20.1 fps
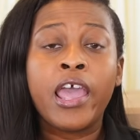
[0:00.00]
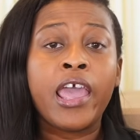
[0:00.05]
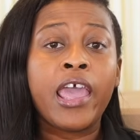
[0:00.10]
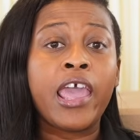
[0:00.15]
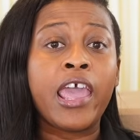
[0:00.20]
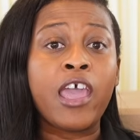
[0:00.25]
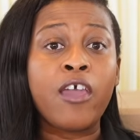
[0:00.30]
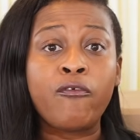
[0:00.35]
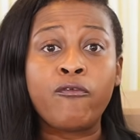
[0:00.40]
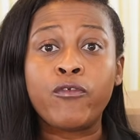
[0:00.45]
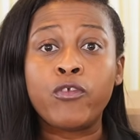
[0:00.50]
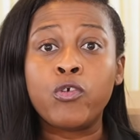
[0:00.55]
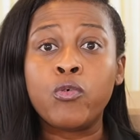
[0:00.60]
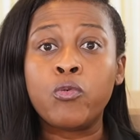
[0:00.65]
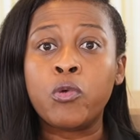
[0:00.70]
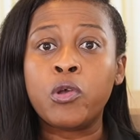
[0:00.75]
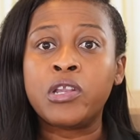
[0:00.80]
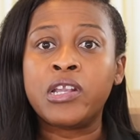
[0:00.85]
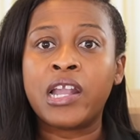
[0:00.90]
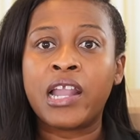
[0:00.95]
If you
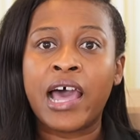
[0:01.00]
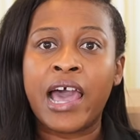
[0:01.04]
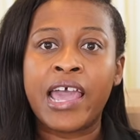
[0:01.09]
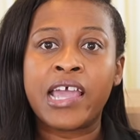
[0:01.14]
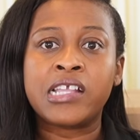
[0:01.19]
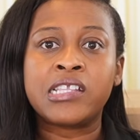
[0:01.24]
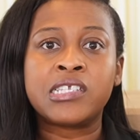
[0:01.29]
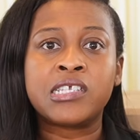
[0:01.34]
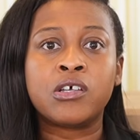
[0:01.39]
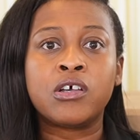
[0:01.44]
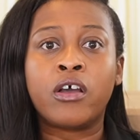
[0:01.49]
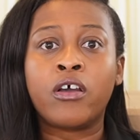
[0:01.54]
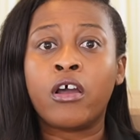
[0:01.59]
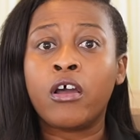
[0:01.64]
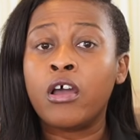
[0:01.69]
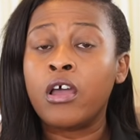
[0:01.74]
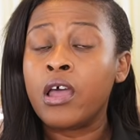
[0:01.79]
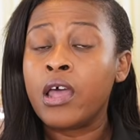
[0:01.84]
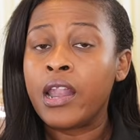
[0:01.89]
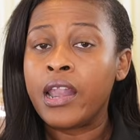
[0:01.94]
would like
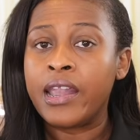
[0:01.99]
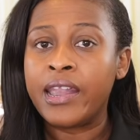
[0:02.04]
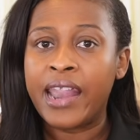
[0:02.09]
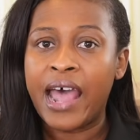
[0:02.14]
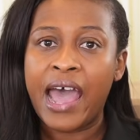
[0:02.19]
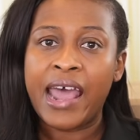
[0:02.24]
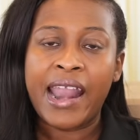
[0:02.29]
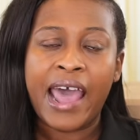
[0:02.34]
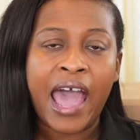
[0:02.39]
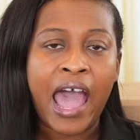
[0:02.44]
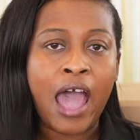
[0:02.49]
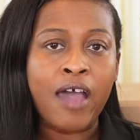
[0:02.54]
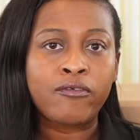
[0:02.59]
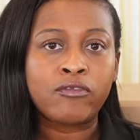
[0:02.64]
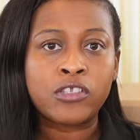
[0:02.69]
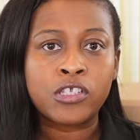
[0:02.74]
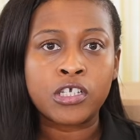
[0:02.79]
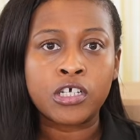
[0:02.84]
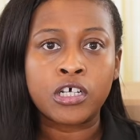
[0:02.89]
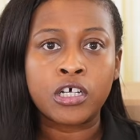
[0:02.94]
to not
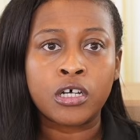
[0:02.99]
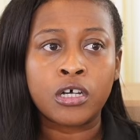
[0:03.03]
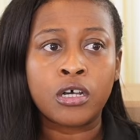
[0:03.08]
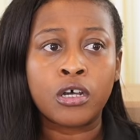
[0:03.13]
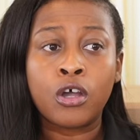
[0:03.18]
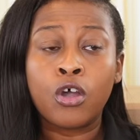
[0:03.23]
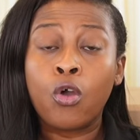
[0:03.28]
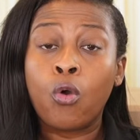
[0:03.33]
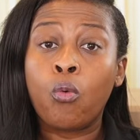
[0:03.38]
have to